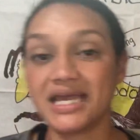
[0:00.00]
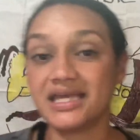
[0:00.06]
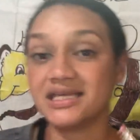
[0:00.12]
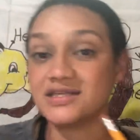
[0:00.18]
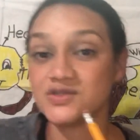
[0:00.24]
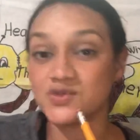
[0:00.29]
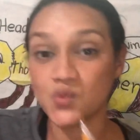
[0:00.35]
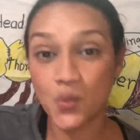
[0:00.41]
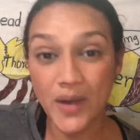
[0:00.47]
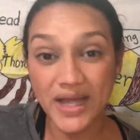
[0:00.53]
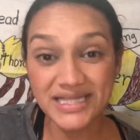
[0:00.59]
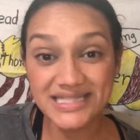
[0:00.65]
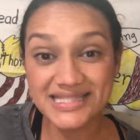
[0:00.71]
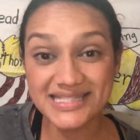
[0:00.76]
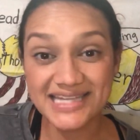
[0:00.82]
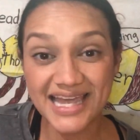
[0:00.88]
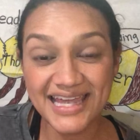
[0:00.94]
is
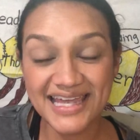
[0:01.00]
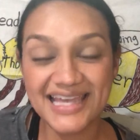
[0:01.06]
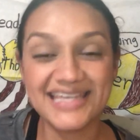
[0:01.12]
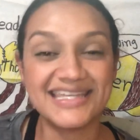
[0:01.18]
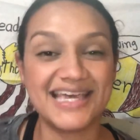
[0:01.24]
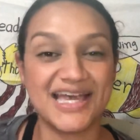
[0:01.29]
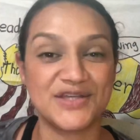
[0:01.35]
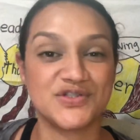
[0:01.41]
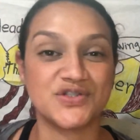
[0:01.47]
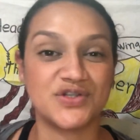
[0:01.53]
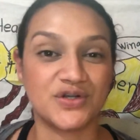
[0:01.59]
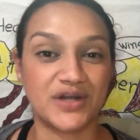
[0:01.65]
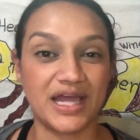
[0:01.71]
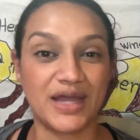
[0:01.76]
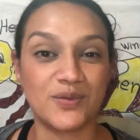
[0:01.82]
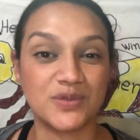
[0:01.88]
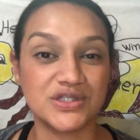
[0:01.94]
Wednesday,
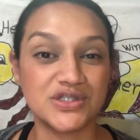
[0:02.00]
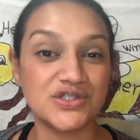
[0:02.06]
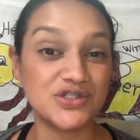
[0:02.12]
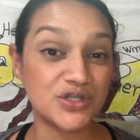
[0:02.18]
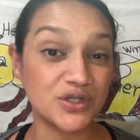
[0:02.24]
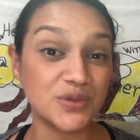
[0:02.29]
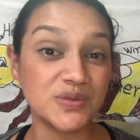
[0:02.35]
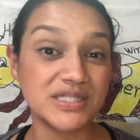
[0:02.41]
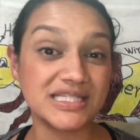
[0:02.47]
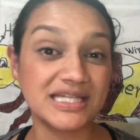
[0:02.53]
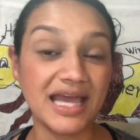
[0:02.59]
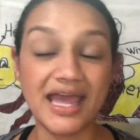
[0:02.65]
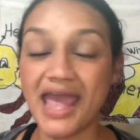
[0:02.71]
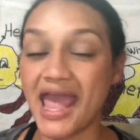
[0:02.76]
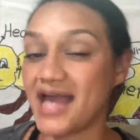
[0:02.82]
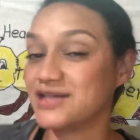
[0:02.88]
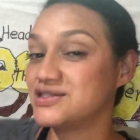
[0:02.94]
yesterday was
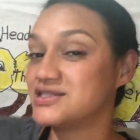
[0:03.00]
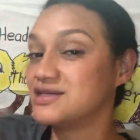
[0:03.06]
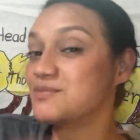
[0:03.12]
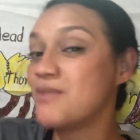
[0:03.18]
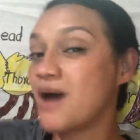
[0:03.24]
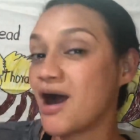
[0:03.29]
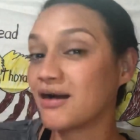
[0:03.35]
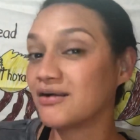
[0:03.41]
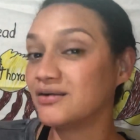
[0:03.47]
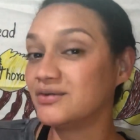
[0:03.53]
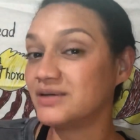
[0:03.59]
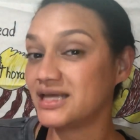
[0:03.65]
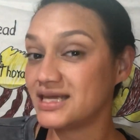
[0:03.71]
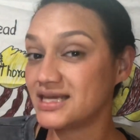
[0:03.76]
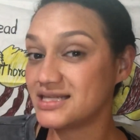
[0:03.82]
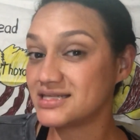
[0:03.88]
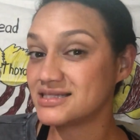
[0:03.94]
Tuesday, and tomorrow
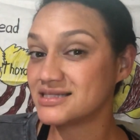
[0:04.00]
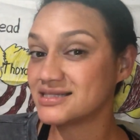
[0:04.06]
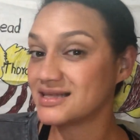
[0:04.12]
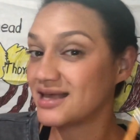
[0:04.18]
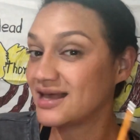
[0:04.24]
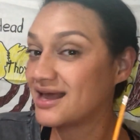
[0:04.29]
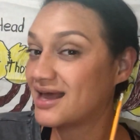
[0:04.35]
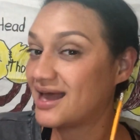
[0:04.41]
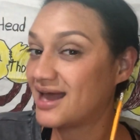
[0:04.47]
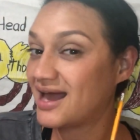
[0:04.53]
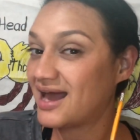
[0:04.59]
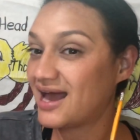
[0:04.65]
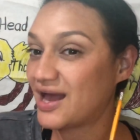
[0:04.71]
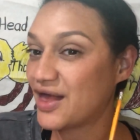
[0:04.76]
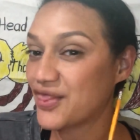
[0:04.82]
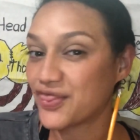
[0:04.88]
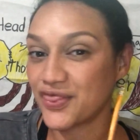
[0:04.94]
is
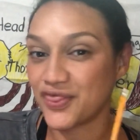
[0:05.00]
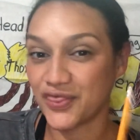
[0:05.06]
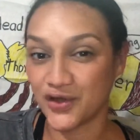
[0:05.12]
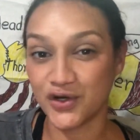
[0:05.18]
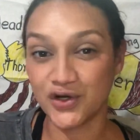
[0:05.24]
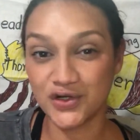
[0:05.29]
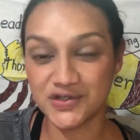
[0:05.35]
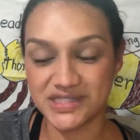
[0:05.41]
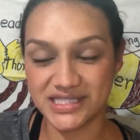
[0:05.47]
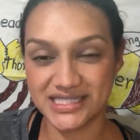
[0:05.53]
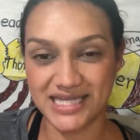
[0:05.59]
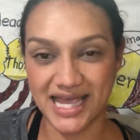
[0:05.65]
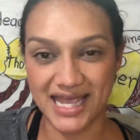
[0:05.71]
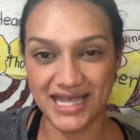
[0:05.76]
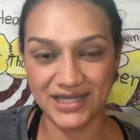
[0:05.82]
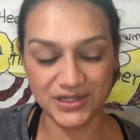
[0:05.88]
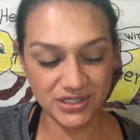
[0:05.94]

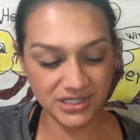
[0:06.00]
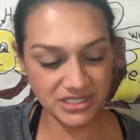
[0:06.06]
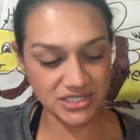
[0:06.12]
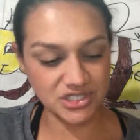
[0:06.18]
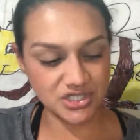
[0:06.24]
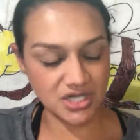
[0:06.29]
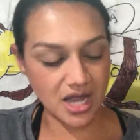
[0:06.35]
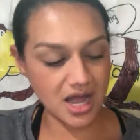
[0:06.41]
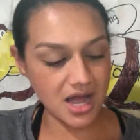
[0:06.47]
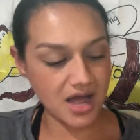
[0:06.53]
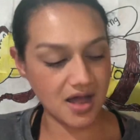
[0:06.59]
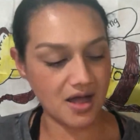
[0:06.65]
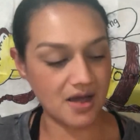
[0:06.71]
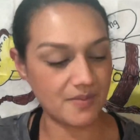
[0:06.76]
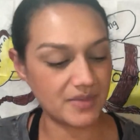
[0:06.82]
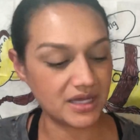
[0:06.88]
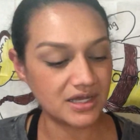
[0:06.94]
Thursday. Good
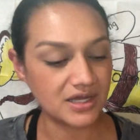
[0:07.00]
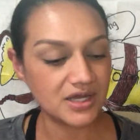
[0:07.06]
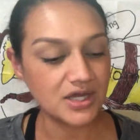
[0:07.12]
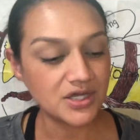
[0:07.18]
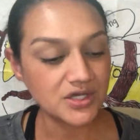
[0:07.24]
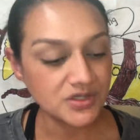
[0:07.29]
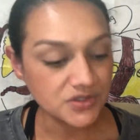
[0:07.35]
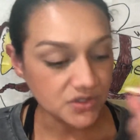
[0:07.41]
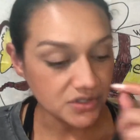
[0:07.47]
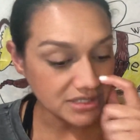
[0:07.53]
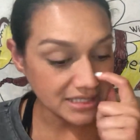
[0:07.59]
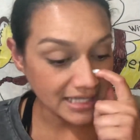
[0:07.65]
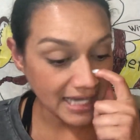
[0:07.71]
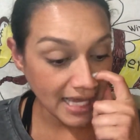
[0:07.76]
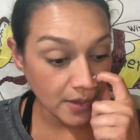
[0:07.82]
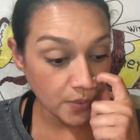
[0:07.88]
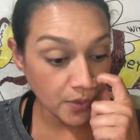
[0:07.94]
job. So
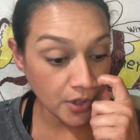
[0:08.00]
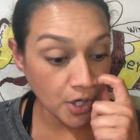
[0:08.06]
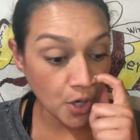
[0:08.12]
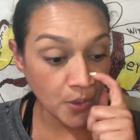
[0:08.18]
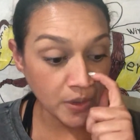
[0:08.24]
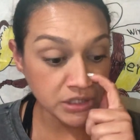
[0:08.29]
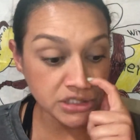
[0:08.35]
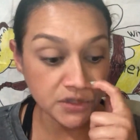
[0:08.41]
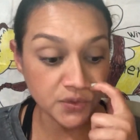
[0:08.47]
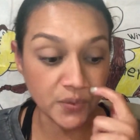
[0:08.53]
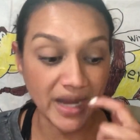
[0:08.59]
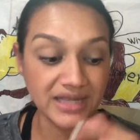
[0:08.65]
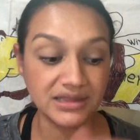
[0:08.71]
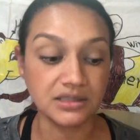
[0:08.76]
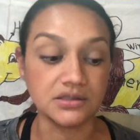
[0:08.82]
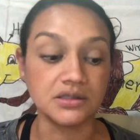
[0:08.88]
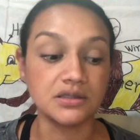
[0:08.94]
today we're going to
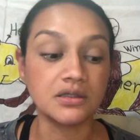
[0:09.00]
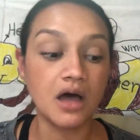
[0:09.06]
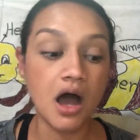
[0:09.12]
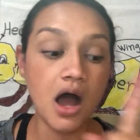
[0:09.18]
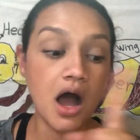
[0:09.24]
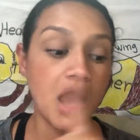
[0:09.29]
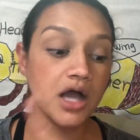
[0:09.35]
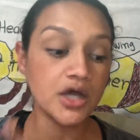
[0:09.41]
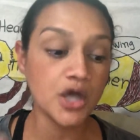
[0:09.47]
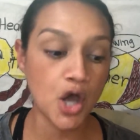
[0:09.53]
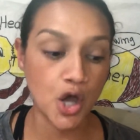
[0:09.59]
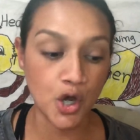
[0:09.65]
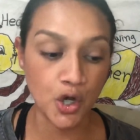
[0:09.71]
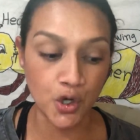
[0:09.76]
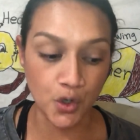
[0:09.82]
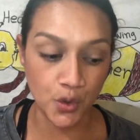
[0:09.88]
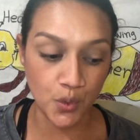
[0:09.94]
write the long
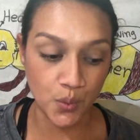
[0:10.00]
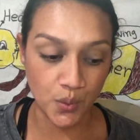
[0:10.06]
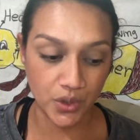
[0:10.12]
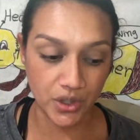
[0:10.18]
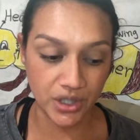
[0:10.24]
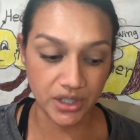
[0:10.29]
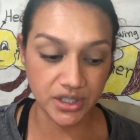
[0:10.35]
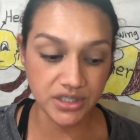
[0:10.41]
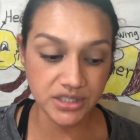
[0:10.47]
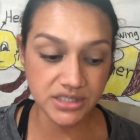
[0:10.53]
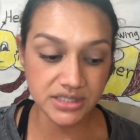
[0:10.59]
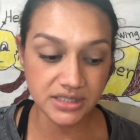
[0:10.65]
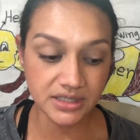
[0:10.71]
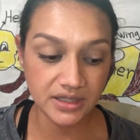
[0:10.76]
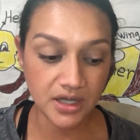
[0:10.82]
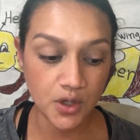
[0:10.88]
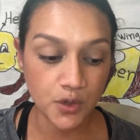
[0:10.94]
O words.
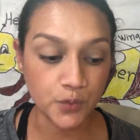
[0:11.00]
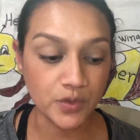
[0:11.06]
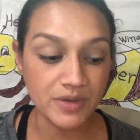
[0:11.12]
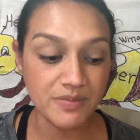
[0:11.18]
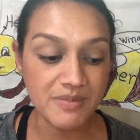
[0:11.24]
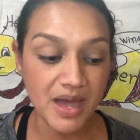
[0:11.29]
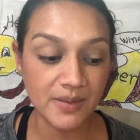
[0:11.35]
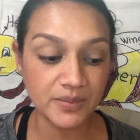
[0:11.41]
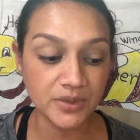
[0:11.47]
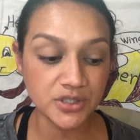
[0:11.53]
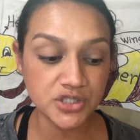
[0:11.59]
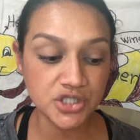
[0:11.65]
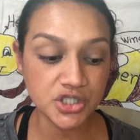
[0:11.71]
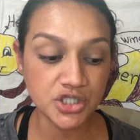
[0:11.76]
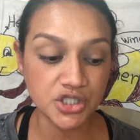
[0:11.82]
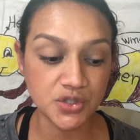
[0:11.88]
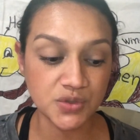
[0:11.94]
Remember
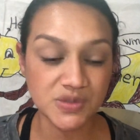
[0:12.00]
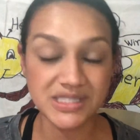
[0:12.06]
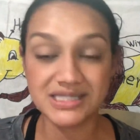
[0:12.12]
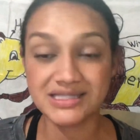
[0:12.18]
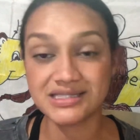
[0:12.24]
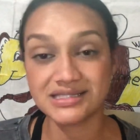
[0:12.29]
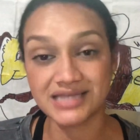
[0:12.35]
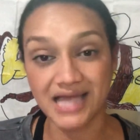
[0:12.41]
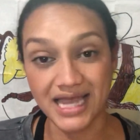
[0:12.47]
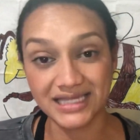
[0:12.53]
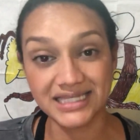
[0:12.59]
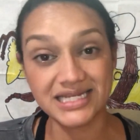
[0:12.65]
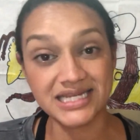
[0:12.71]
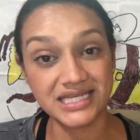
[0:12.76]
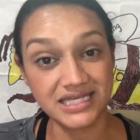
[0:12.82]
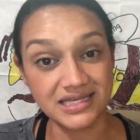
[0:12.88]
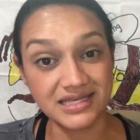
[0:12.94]
to use the
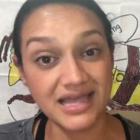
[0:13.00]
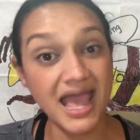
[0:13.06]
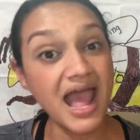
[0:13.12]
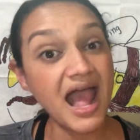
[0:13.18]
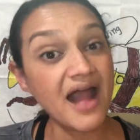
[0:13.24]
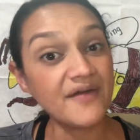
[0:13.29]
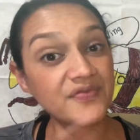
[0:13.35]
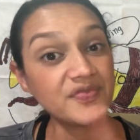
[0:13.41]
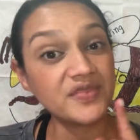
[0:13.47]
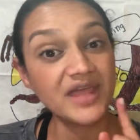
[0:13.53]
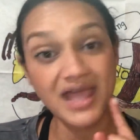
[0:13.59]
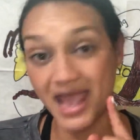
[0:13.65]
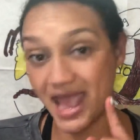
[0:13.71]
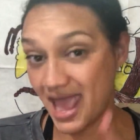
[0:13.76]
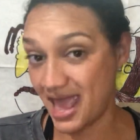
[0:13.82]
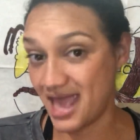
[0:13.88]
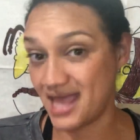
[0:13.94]
silent E at the
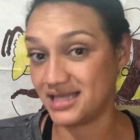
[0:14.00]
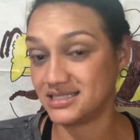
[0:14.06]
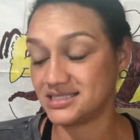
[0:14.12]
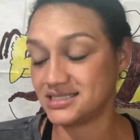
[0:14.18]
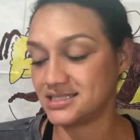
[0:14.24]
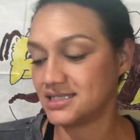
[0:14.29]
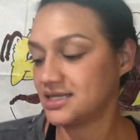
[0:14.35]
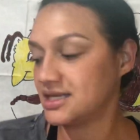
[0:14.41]
end.